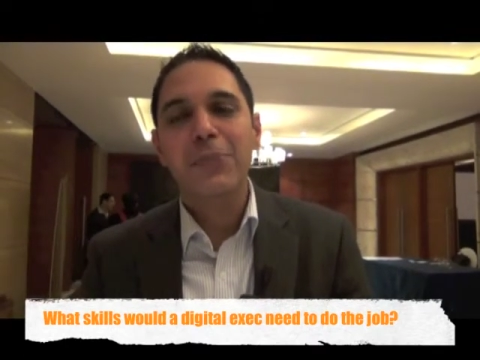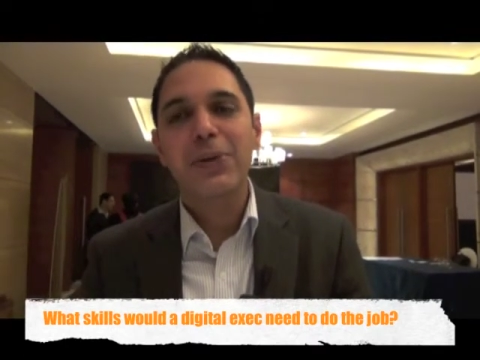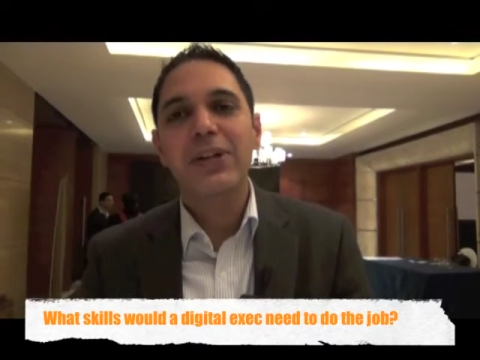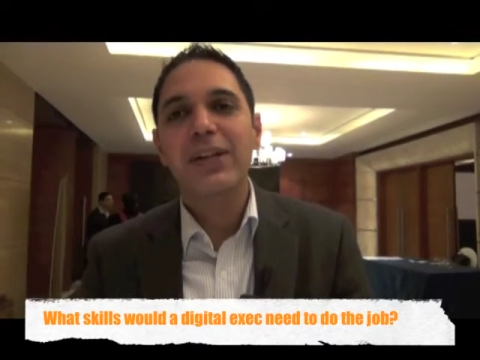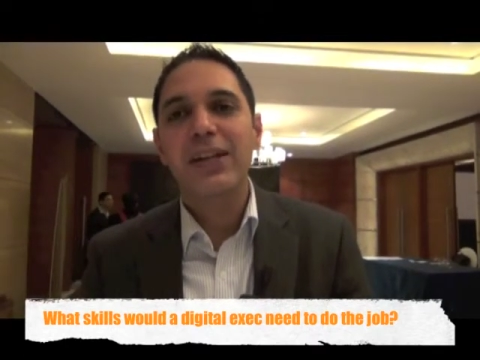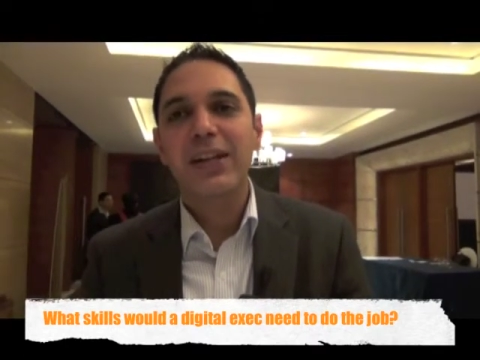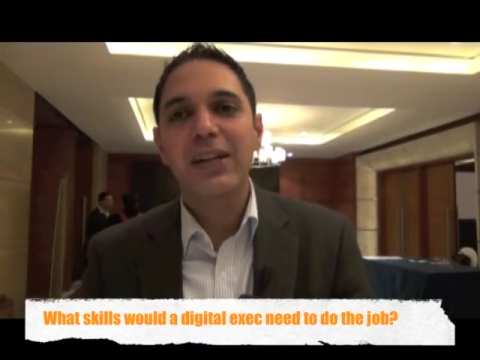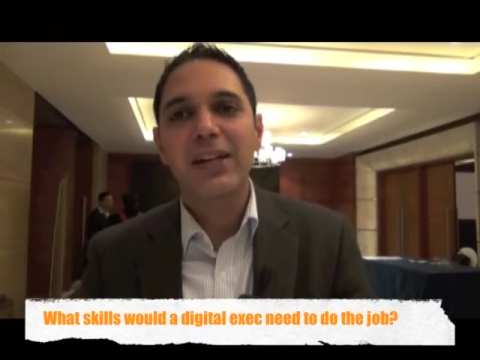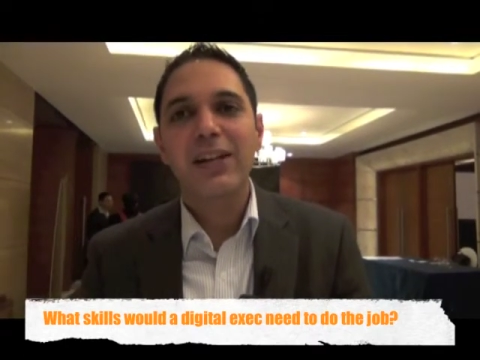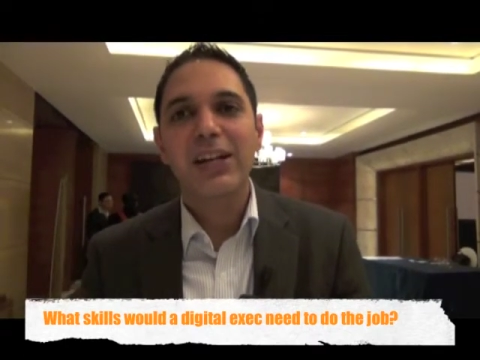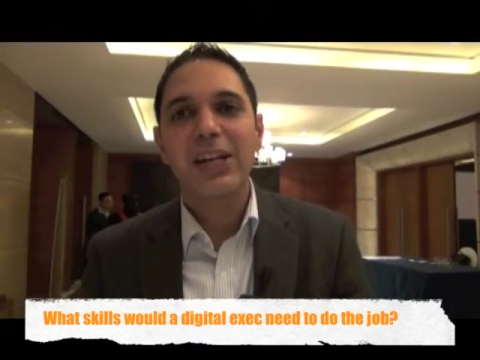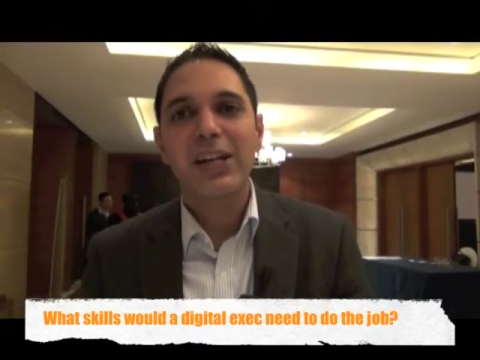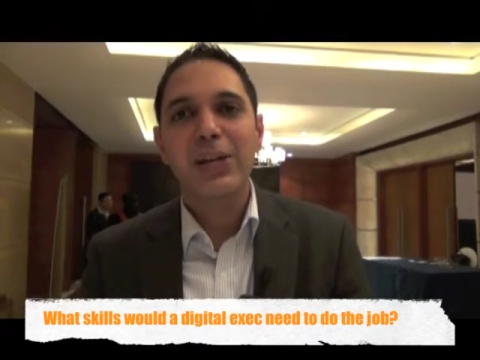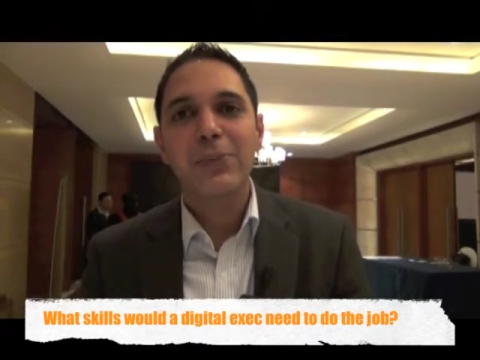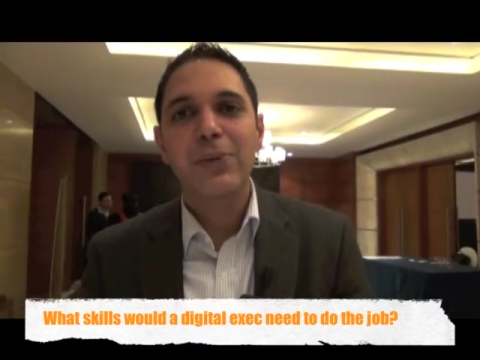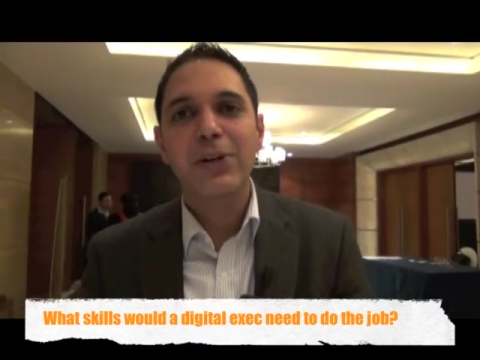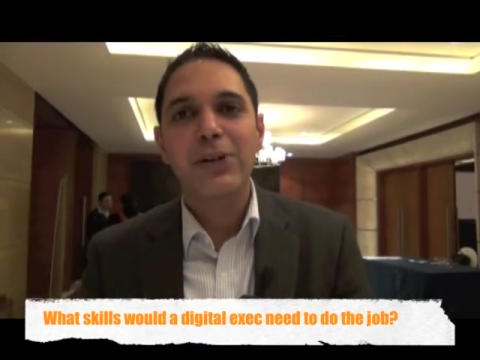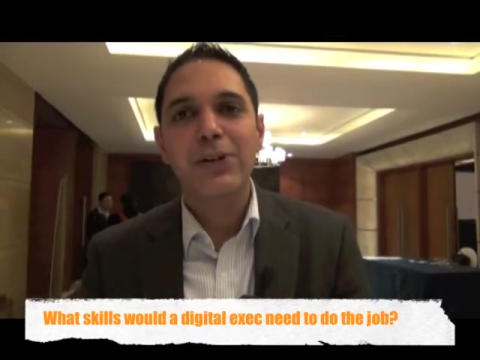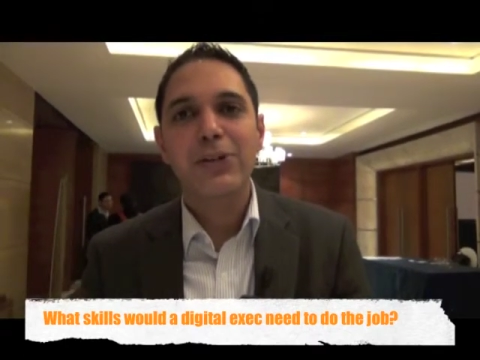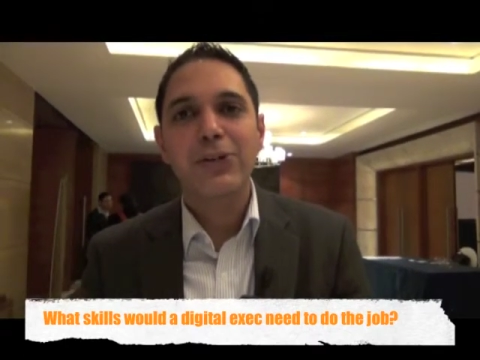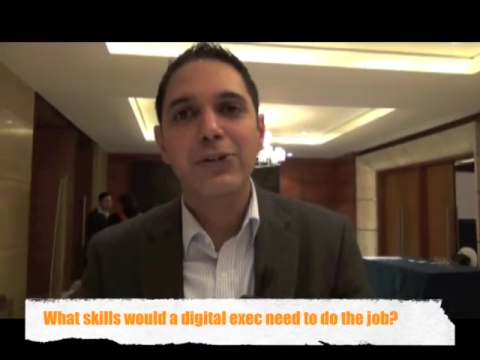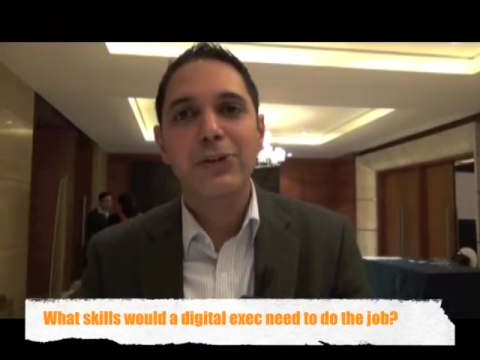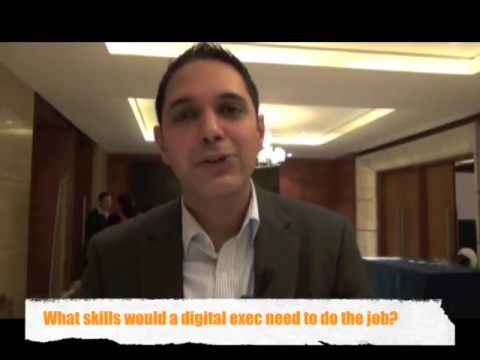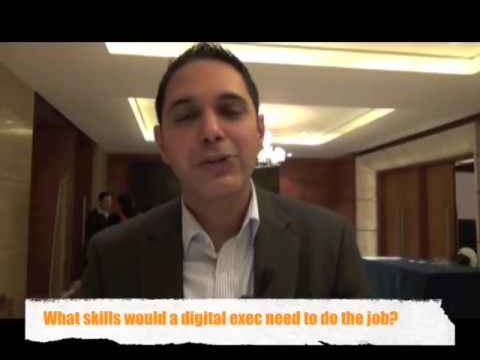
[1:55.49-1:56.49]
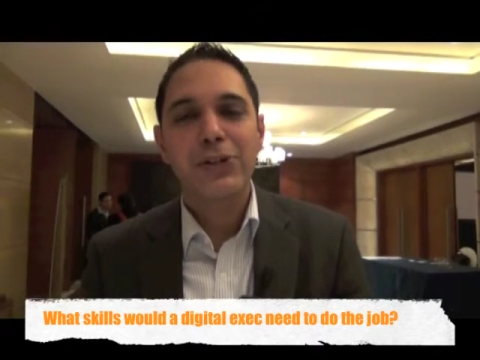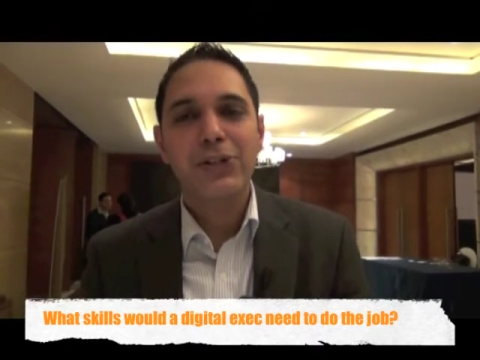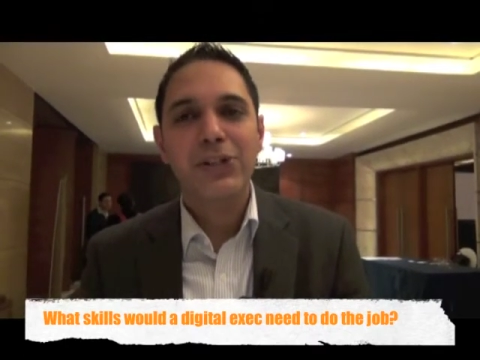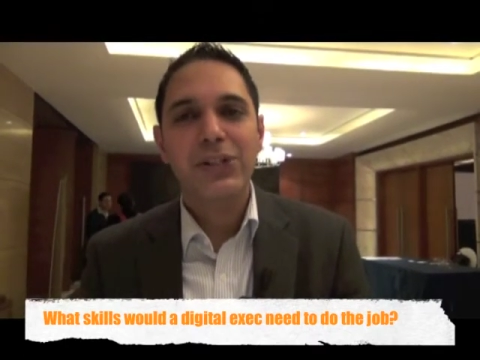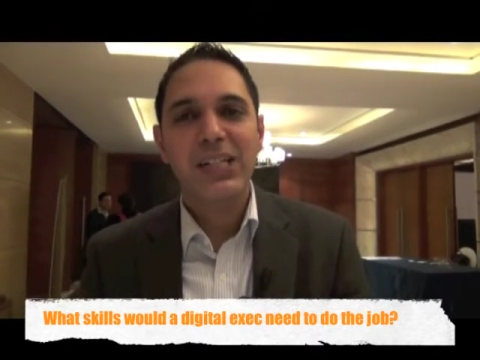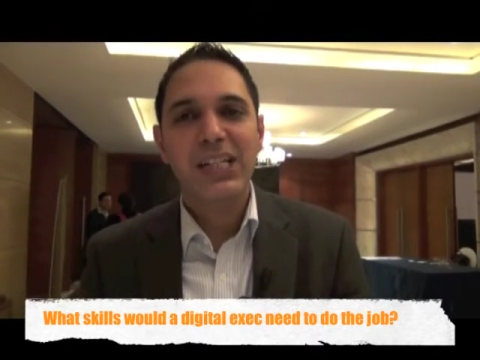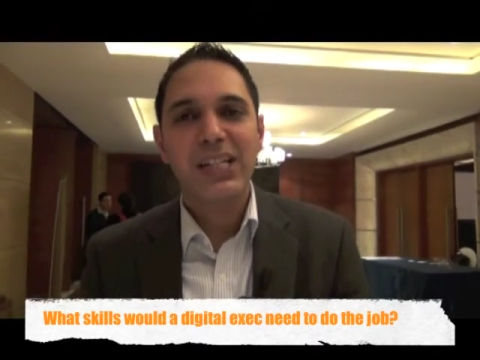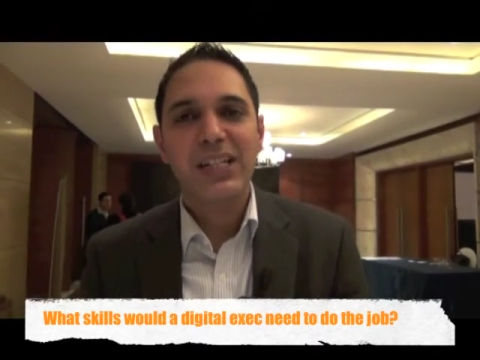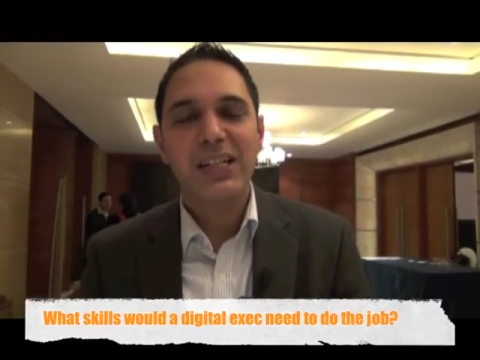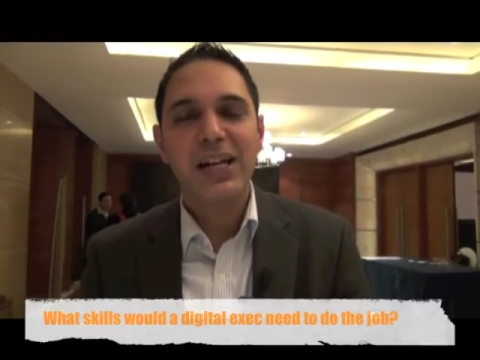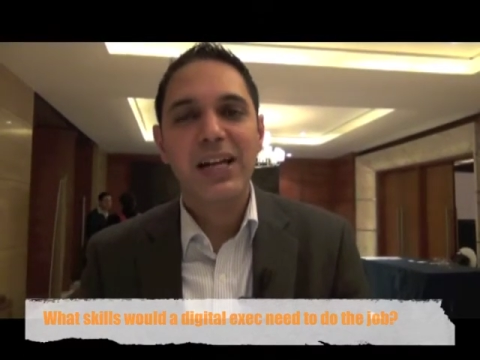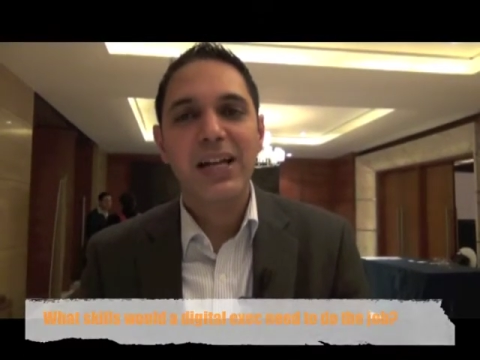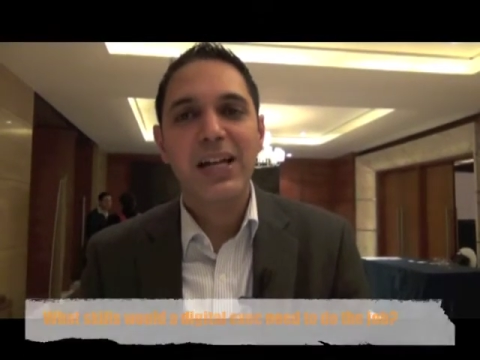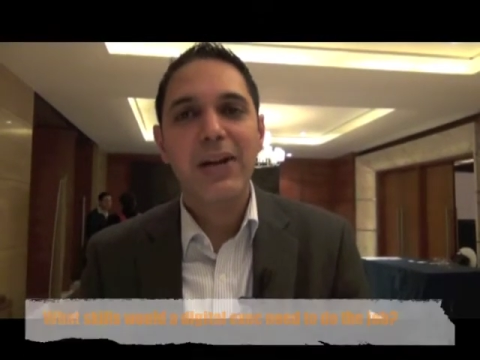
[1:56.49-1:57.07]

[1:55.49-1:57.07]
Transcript: particularly about social,